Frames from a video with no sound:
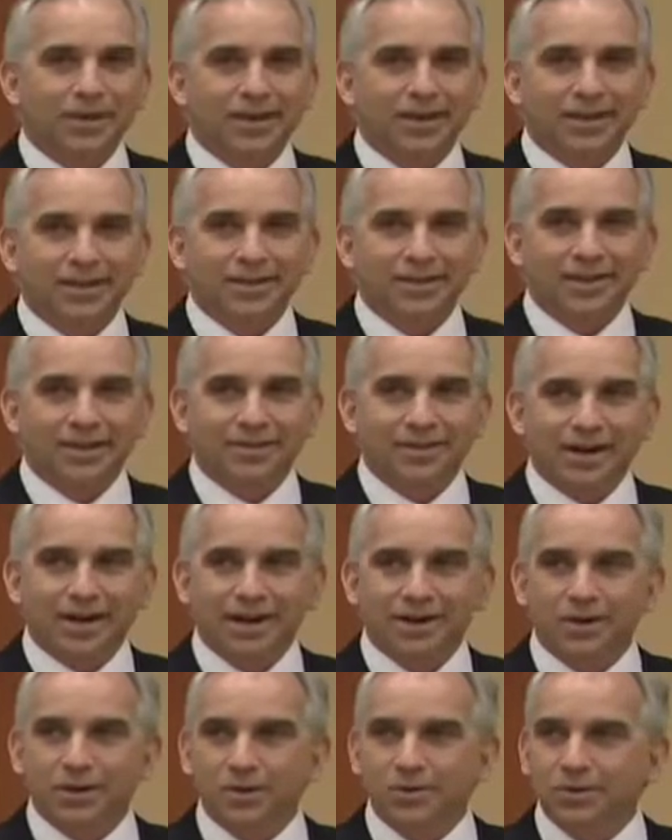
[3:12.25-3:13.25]
And
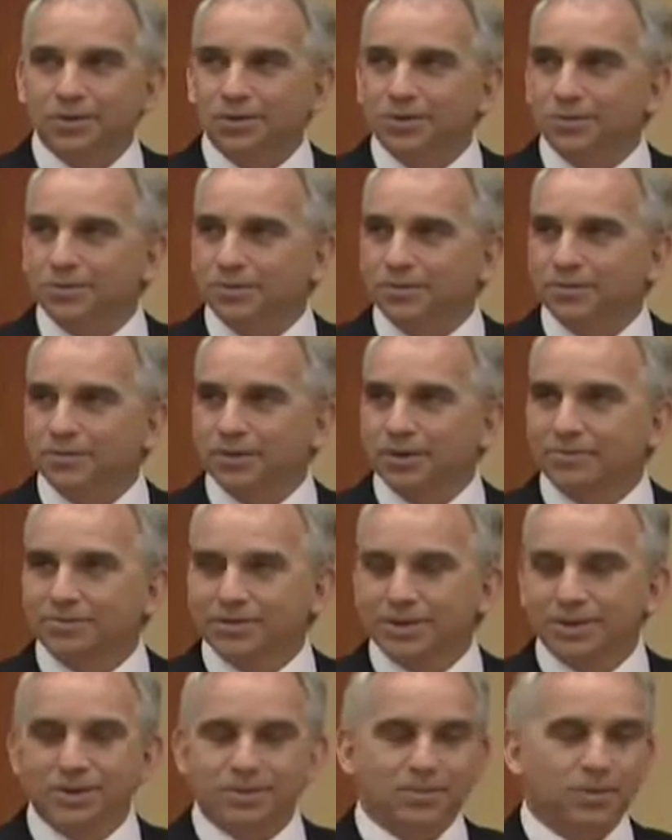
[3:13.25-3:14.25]
I know that you have
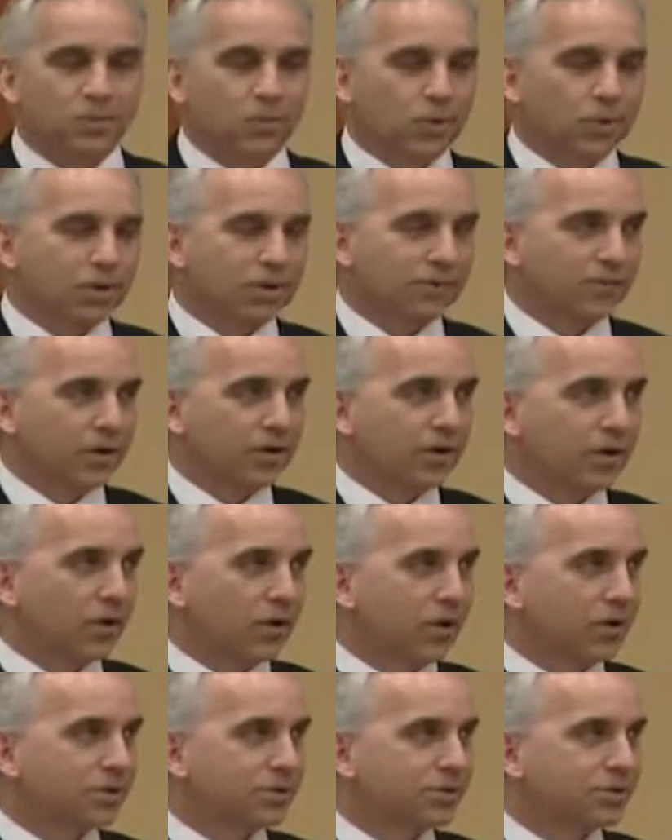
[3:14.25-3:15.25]
since been working very
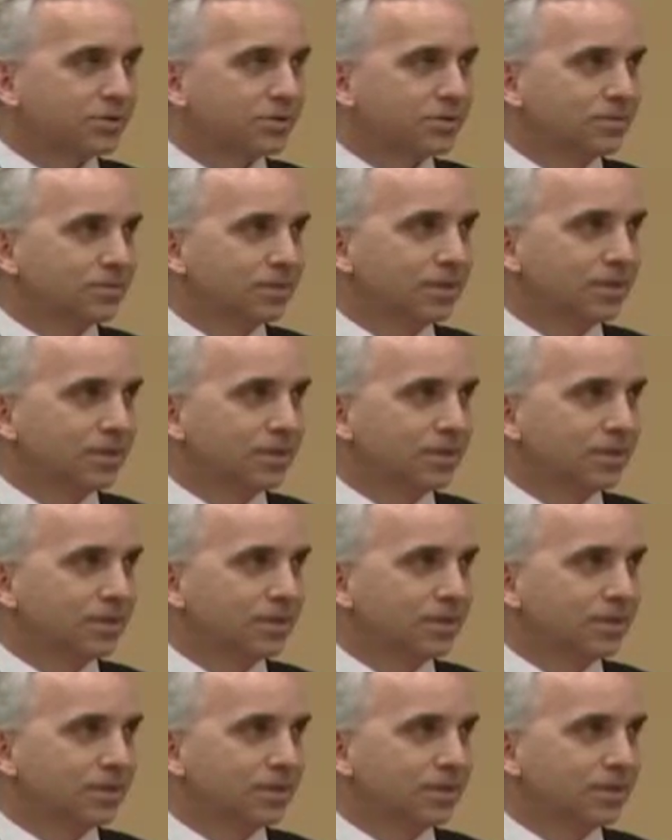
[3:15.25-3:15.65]
hard to